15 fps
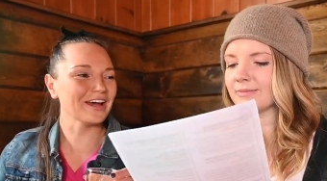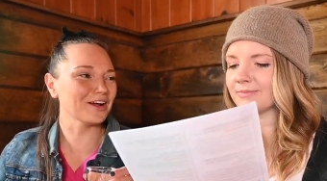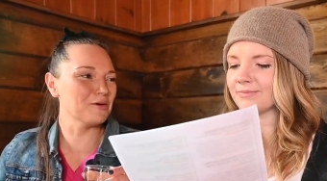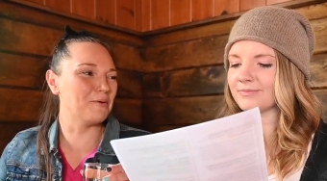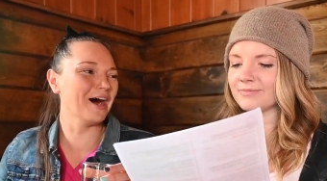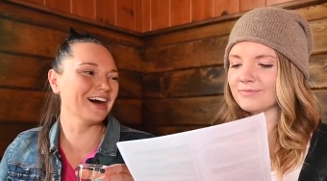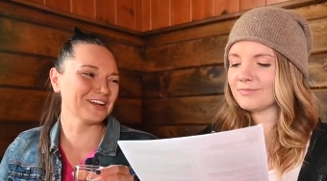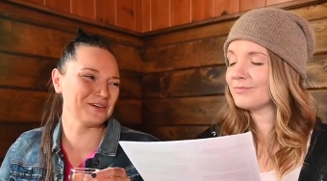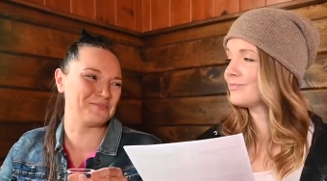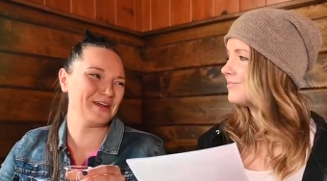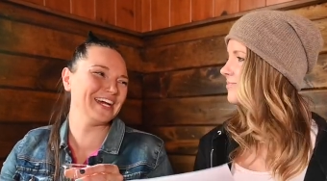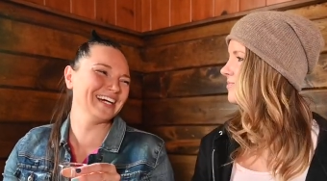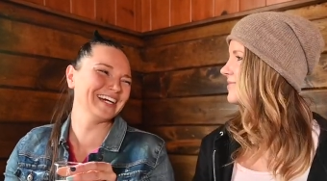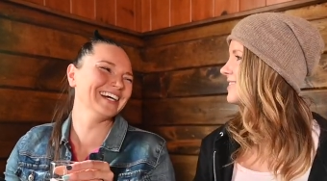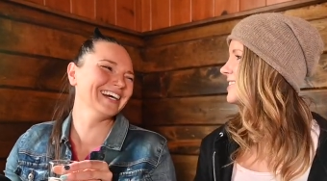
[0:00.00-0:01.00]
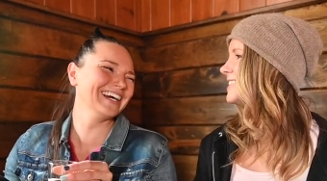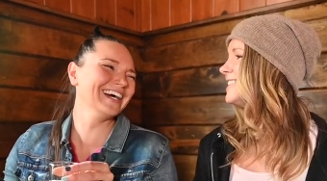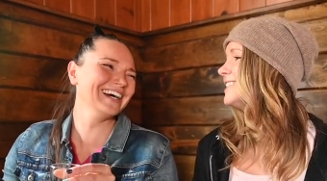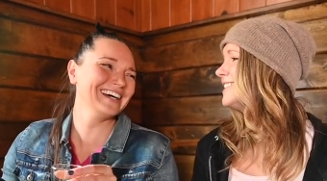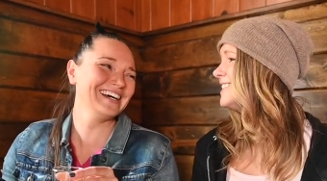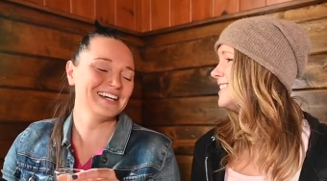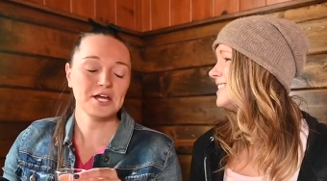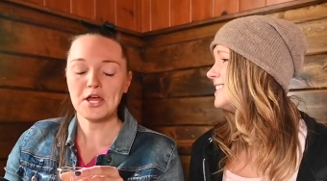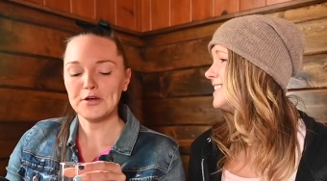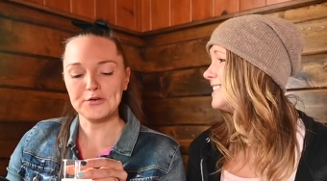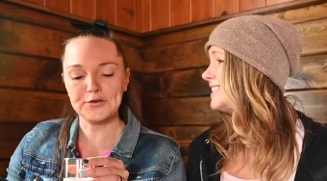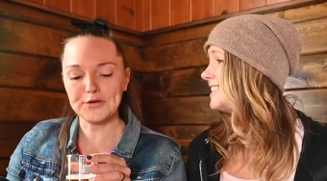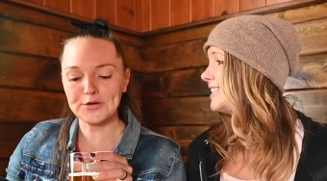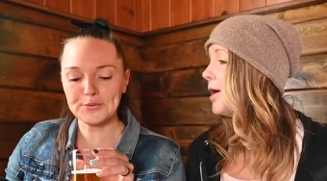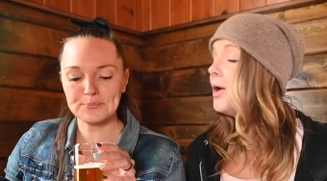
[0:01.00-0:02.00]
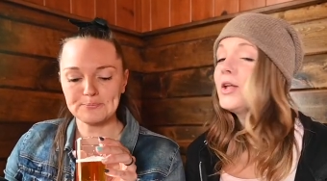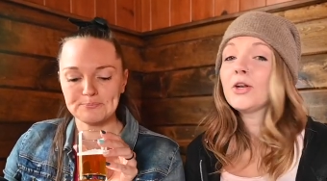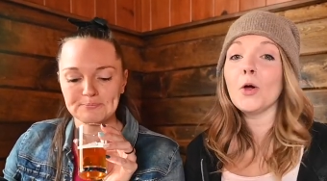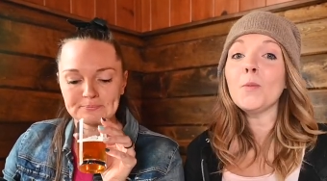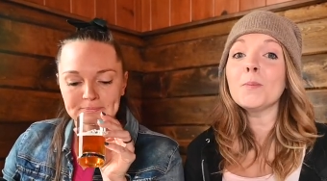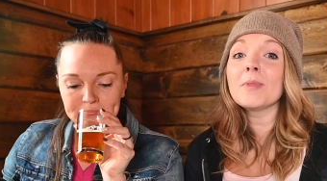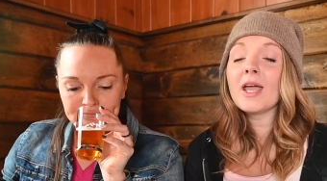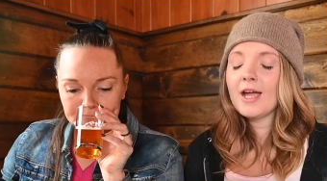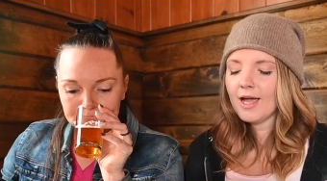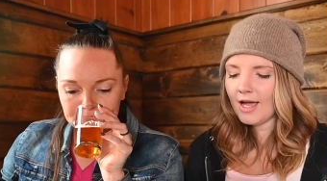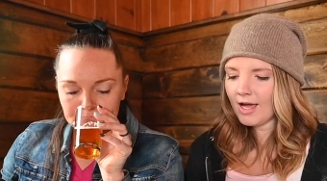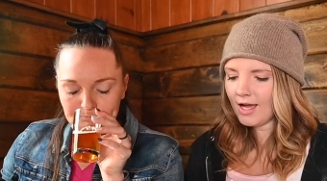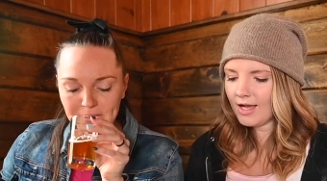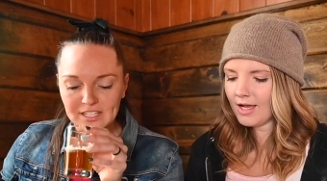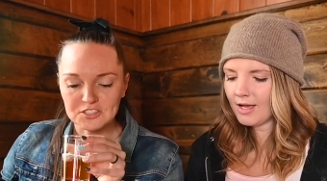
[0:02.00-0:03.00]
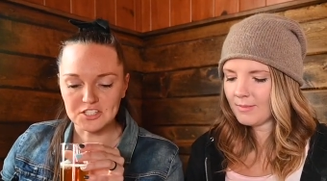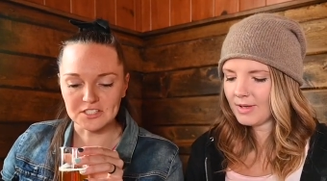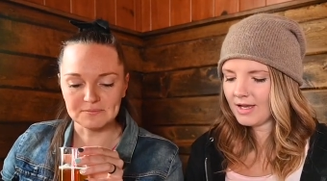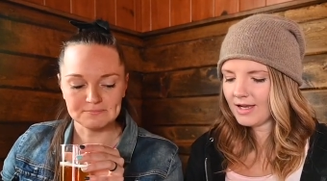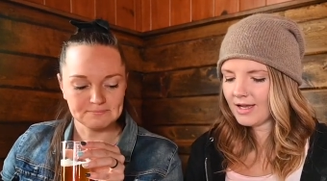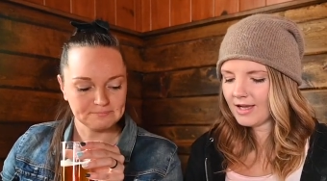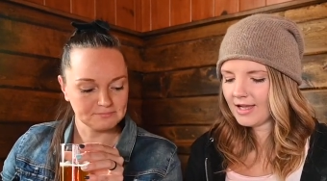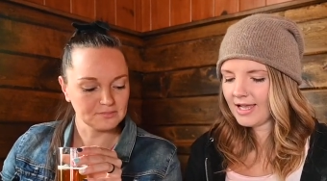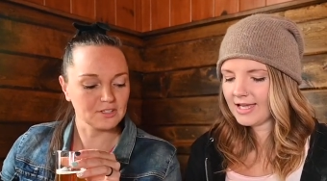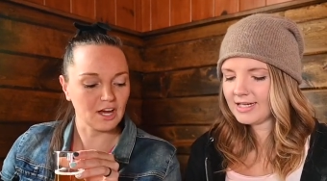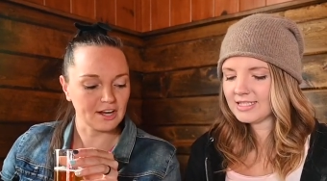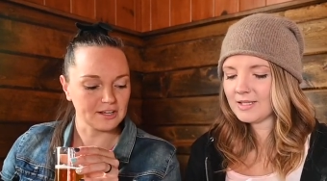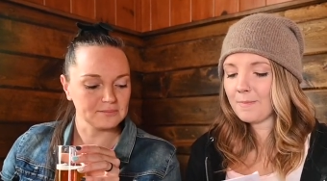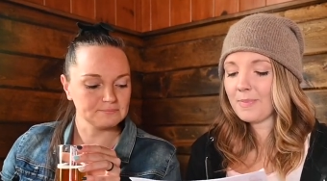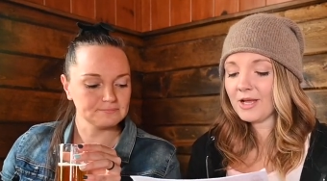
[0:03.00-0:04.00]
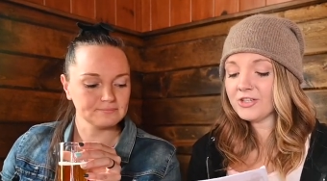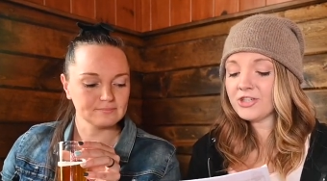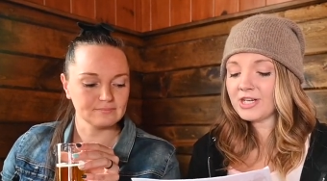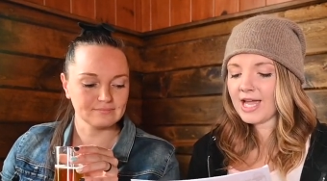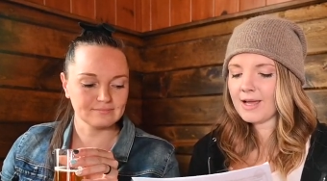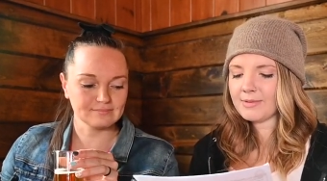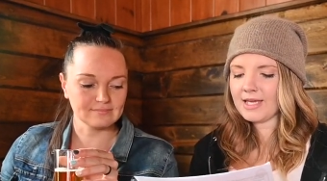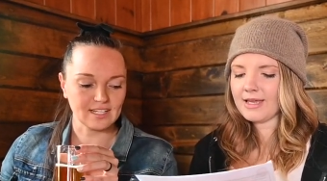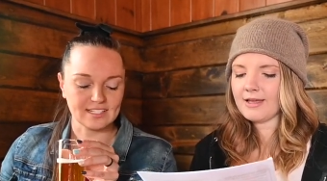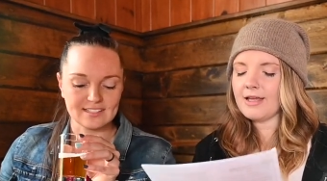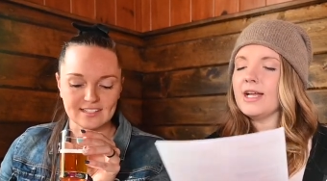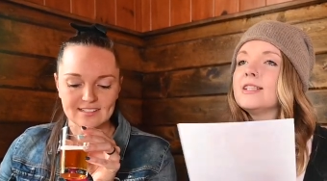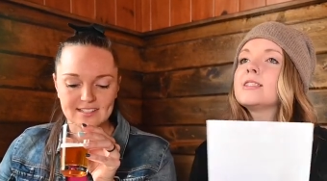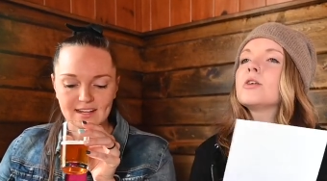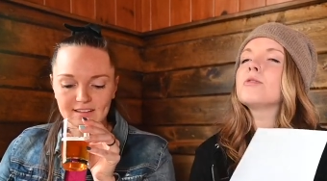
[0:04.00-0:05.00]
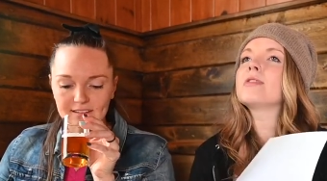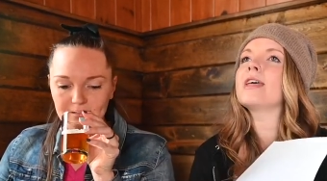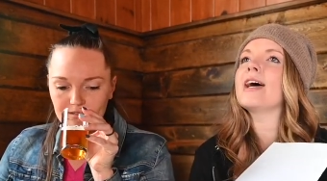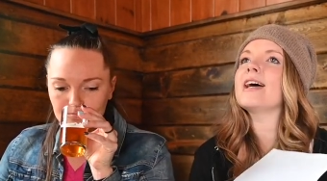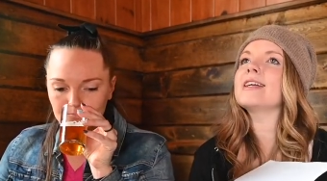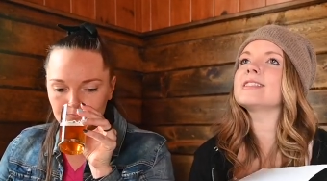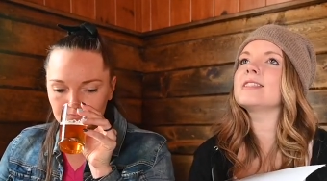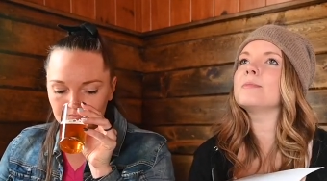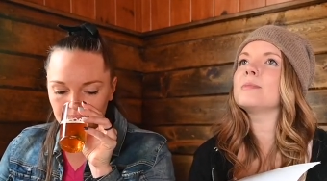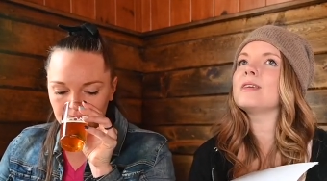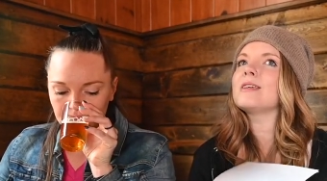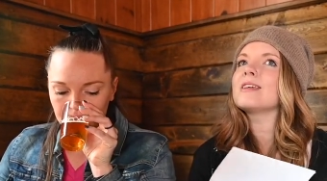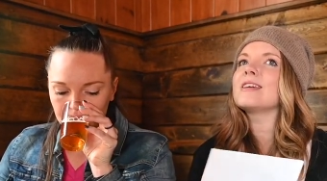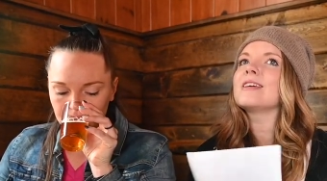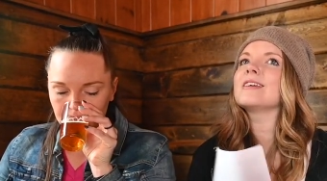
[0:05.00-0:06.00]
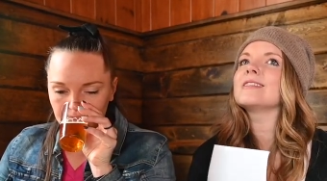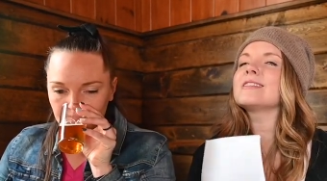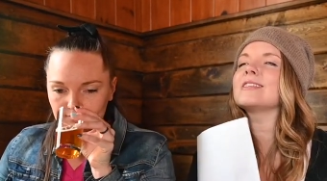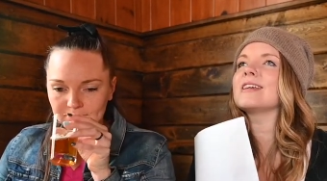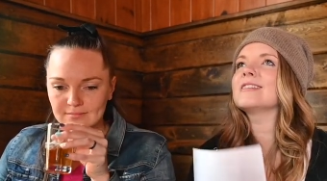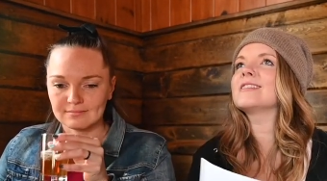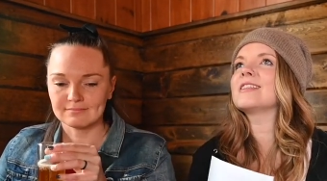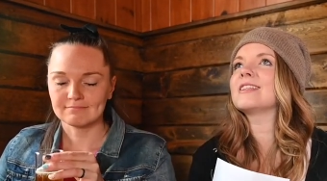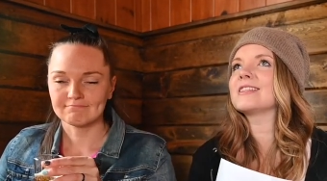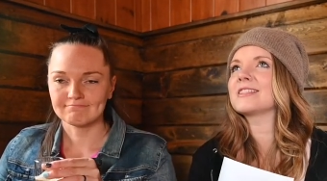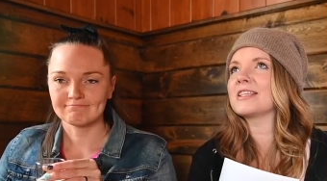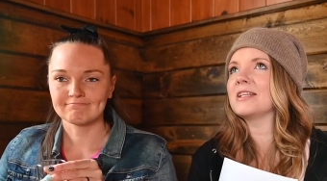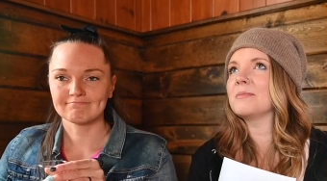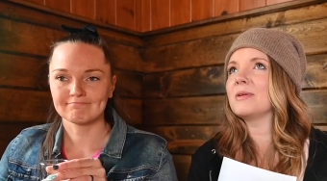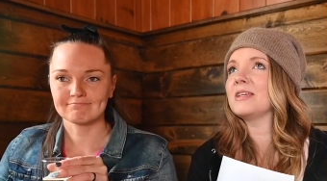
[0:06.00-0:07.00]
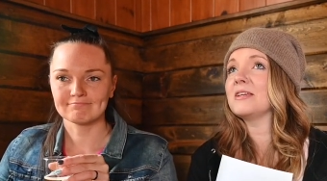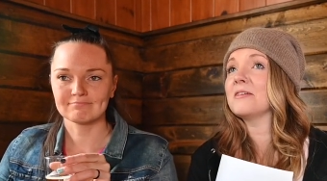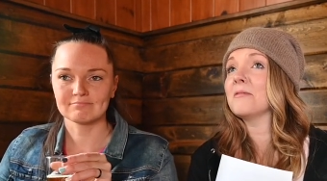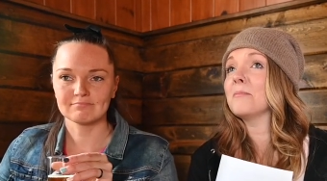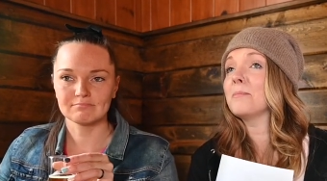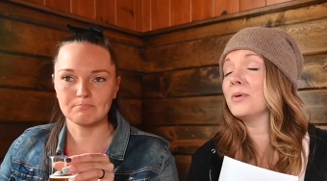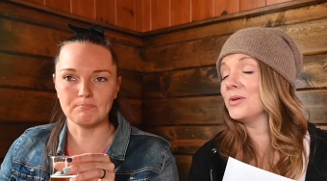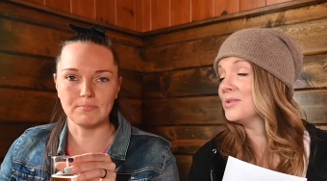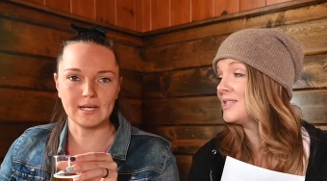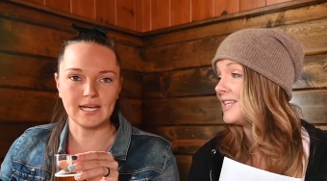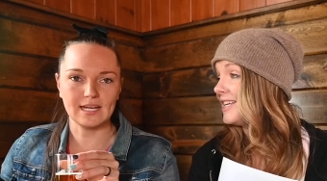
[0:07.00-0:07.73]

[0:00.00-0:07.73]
Speaker 1: Harry Potter beer. no.
Speaker 2: Nope. Um, it is it. a Belgian Abbey ale, and so that to me says that it's going to be boozy.